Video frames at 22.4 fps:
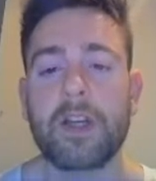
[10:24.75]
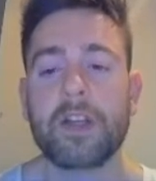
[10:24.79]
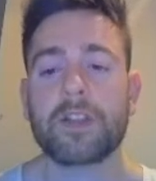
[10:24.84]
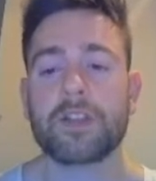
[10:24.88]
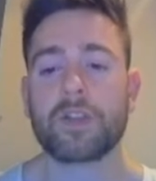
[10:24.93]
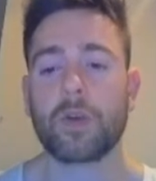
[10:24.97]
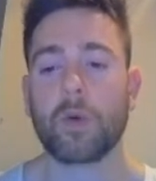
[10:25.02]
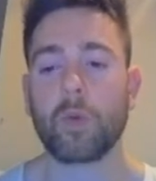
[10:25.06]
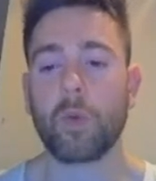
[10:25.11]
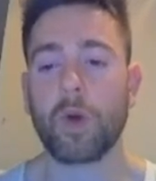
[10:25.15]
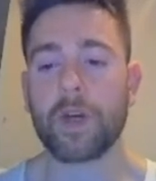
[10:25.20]

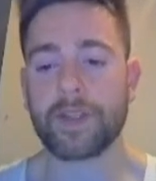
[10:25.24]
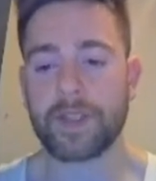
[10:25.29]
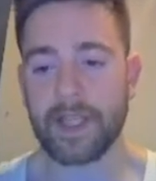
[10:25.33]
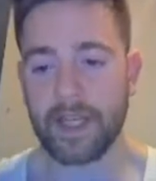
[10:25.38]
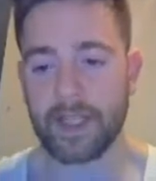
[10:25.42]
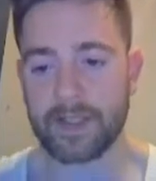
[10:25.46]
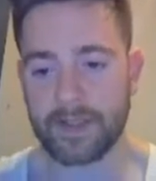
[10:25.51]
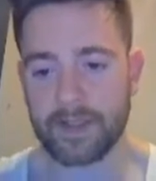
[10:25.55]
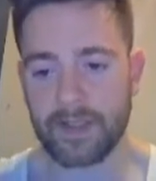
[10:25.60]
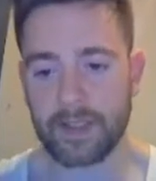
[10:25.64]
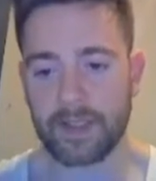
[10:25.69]
So what
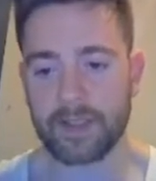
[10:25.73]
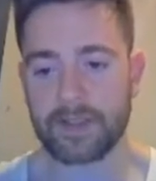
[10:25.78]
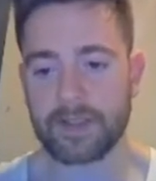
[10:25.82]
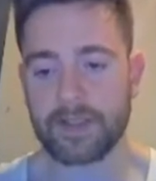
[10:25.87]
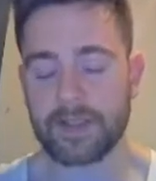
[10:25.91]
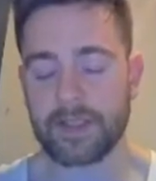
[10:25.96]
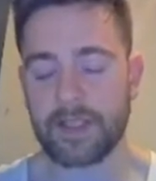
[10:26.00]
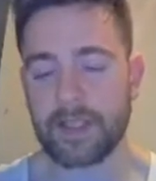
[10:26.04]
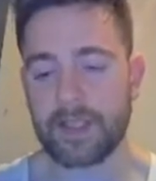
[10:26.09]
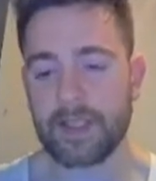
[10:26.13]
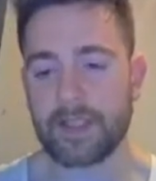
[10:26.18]
that
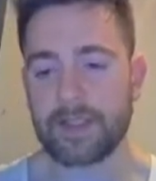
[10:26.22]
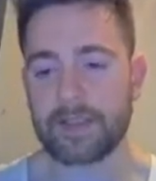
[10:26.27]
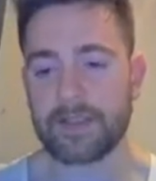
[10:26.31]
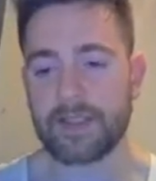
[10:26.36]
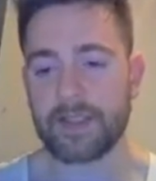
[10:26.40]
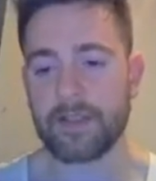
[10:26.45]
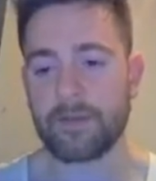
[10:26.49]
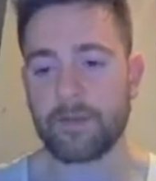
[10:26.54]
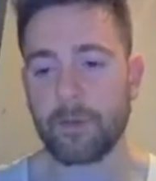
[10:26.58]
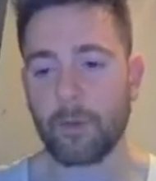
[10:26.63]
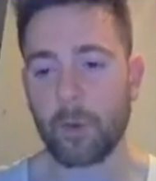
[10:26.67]
does is
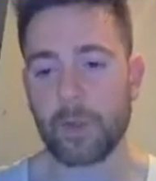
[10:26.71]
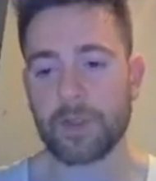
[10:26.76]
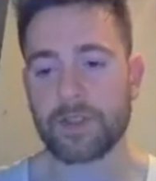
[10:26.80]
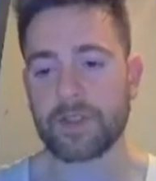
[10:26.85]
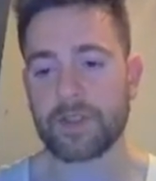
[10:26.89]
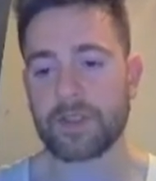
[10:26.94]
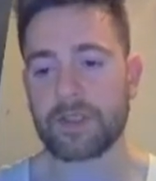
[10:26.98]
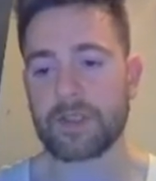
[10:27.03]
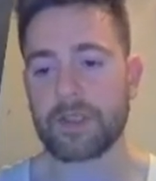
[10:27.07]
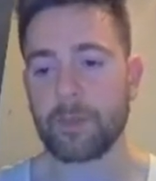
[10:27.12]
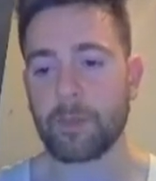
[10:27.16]
it
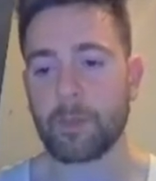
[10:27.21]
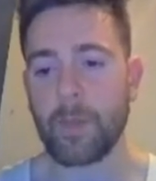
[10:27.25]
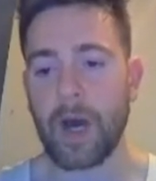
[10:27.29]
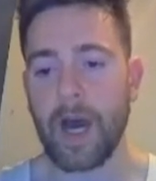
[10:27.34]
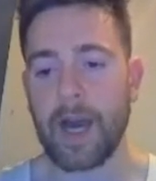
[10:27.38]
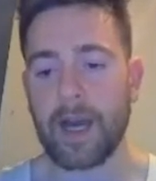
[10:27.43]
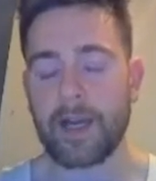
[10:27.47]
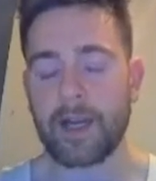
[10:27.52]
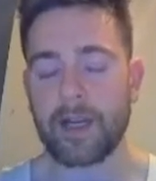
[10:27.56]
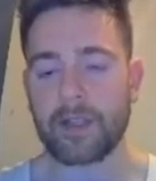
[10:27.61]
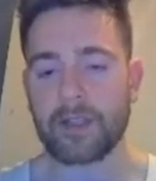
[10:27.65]
forces the
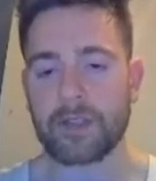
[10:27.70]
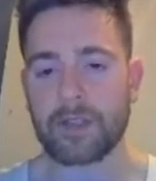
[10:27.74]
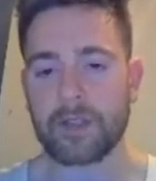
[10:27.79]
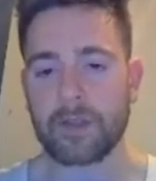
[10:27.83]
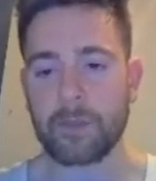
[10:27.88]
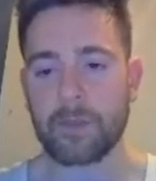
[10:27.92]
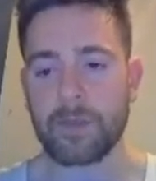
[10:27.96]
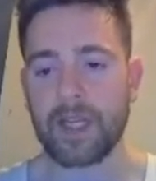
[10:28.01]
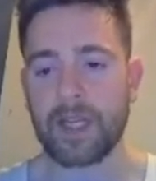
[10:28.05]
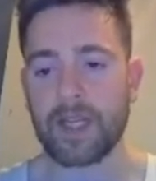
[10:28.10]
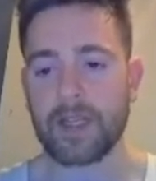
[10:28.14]
buyer to
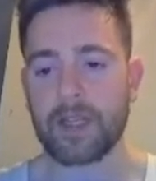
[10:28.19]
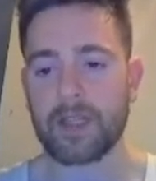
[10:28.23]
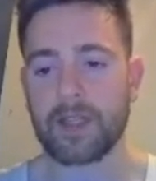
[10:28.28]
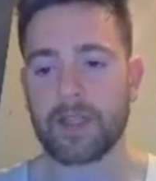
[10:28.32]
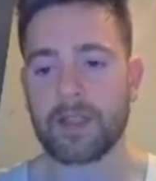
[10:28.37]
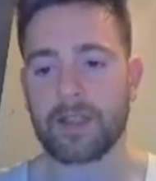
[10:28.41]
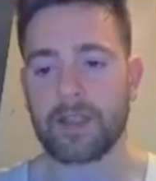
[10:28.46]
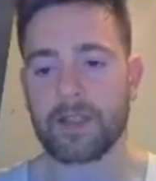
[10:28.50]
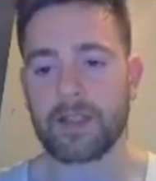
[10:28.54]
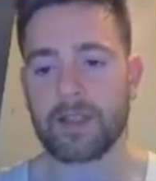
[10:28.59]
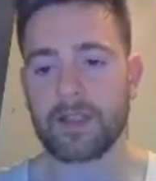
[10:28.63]
make
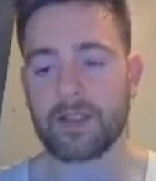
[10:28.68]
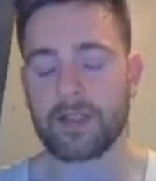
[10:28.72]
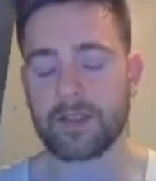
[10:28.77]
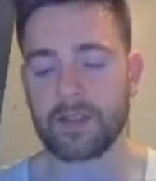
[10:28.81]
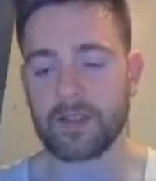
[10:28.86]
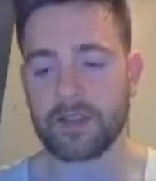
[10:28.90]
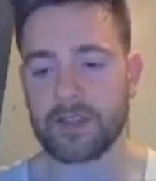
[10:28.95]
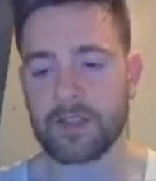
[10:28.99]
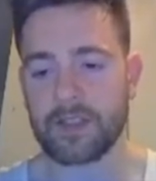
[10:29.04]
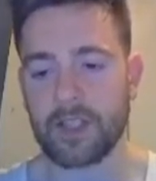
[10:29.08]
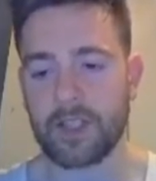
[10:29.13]
the
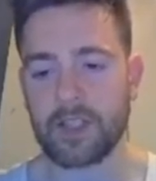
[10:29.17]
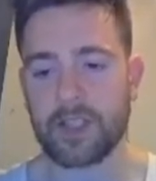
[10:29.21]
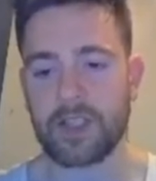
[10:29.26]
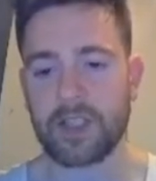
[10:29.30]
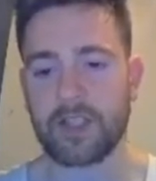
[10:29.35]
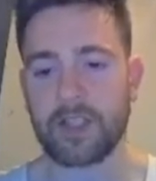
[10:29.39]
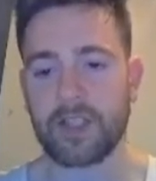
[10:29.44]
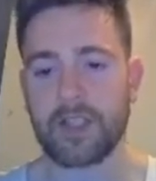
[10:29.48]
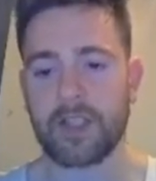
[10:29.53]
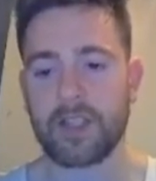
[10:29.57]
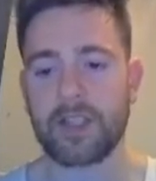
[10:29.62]

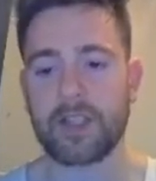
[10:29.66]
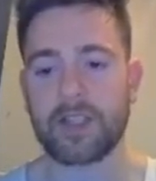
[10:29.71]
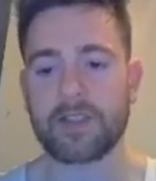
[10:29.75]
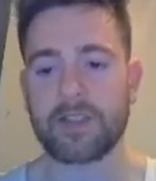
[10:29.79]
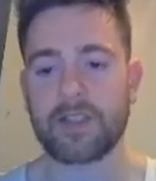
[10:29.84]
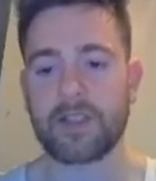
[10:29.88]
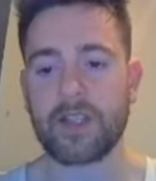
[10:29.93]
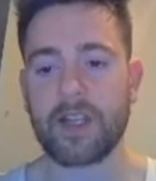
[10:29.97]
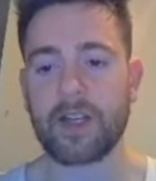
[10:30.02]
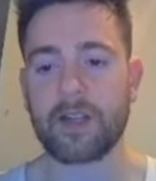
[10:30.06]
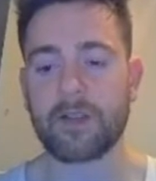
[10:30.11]
decision
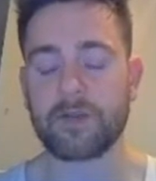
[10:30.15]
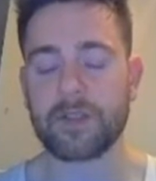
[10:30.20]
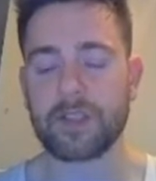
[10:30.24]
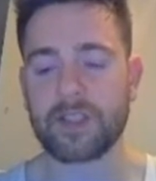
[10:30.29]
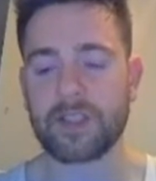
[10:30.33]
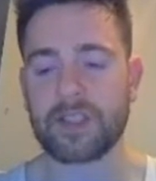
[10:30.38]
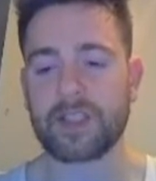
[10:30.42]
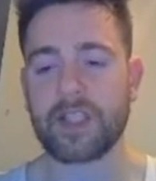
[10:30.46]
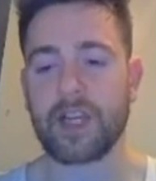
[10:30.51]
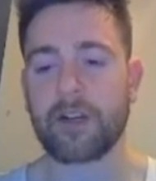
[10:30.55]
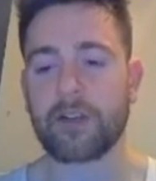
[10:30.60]
instead of the
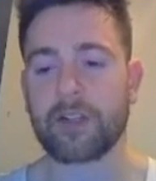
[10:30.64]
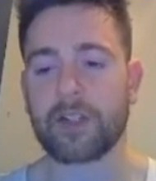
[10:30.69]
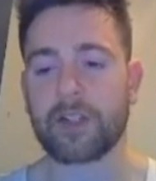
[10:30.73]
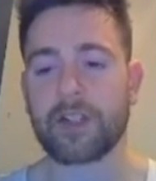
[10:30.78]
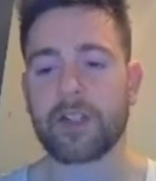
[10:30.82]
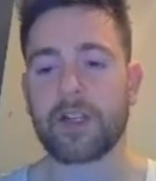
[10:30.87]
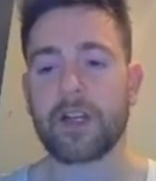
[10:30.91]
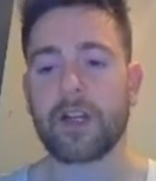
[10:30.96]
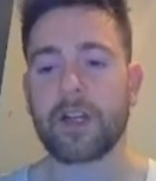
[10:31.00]
seller.